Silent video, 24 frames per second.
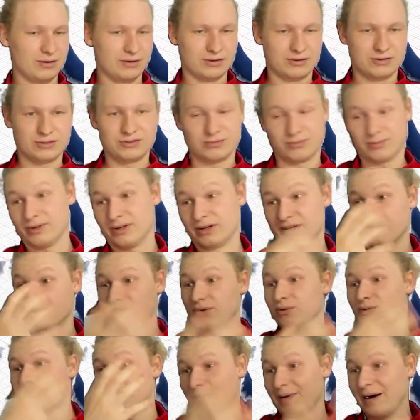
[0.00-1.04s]
because we're
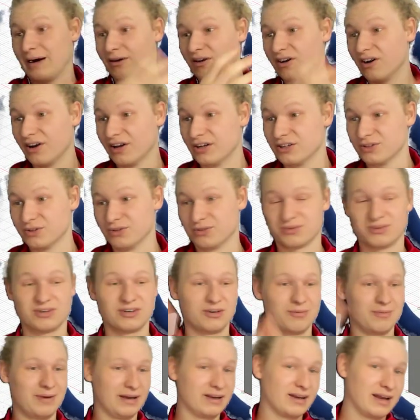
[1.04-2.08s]
all about learning tools. We're not going
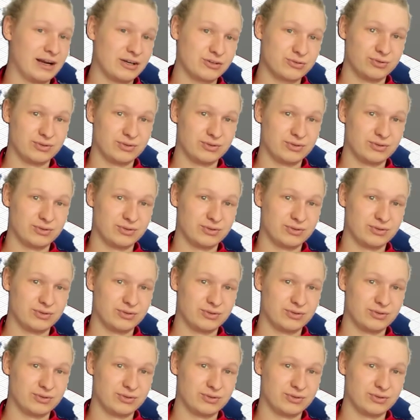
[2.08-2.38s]
to make an actual